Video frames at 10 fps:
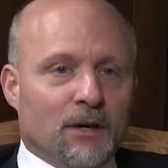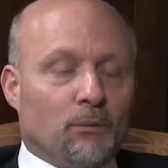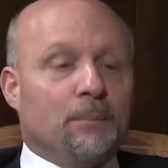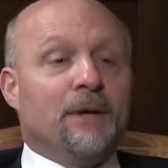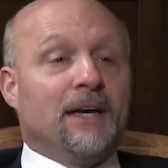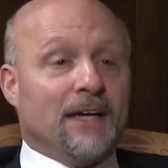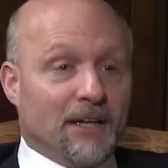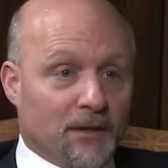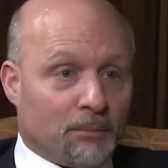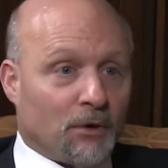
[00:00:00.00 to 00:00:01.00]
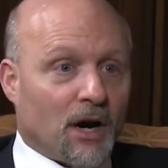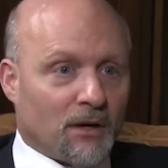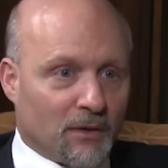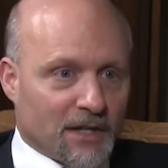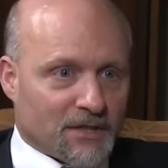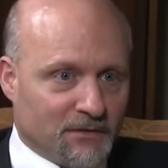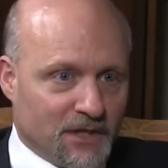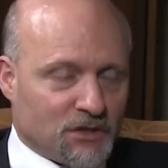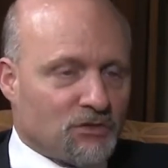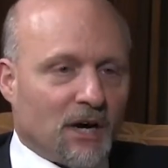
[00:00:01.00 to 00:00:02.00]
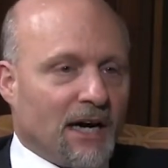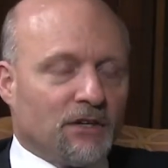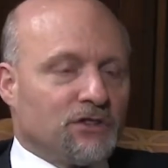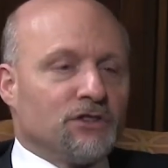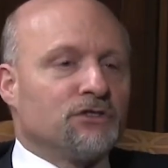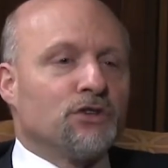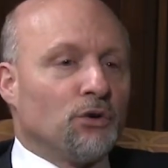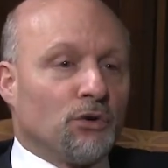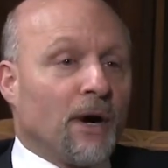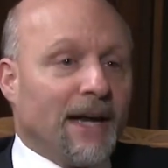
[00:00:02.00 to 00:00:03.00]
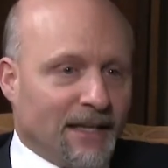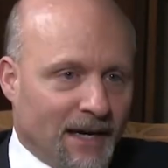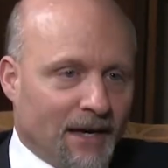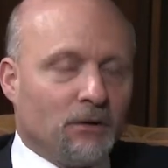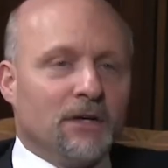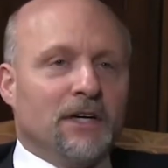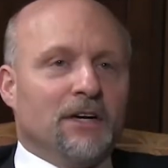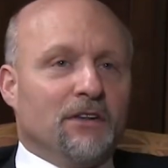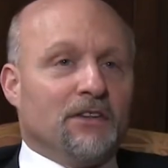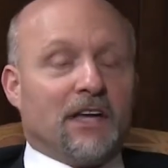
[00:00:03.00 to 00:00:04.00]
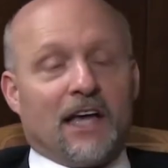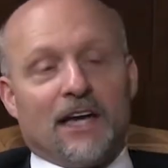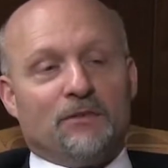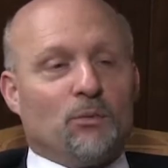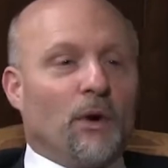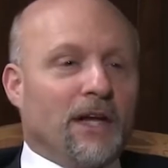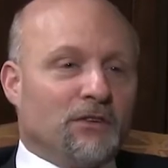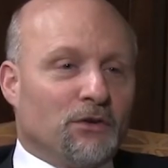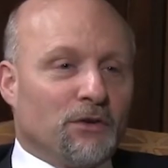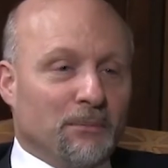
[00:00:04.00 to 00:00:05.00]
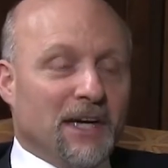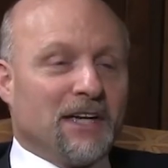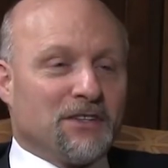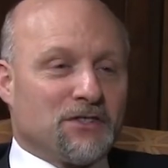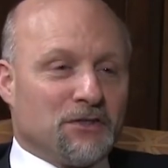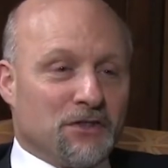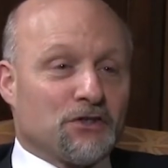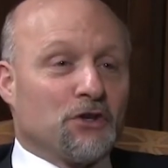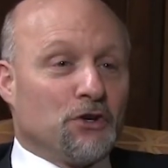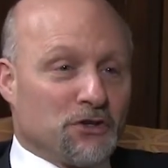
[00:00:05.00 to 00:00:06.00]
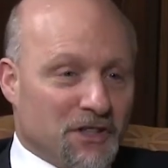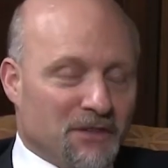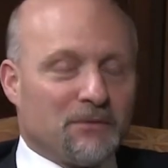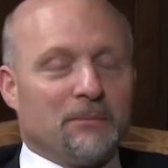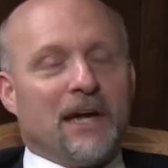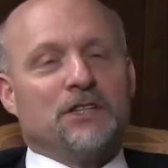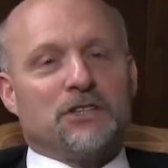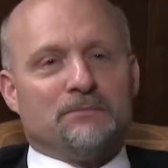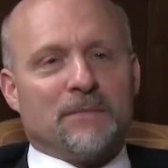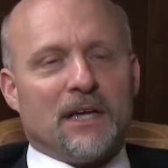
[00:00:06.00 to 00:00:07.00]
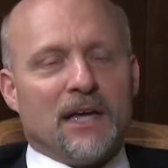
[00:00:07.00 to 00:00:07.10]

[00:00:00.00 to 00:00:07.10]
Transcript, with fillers: rapidity of the progress of these trials is so great now that they can't even wait until the meetings to disclose the information.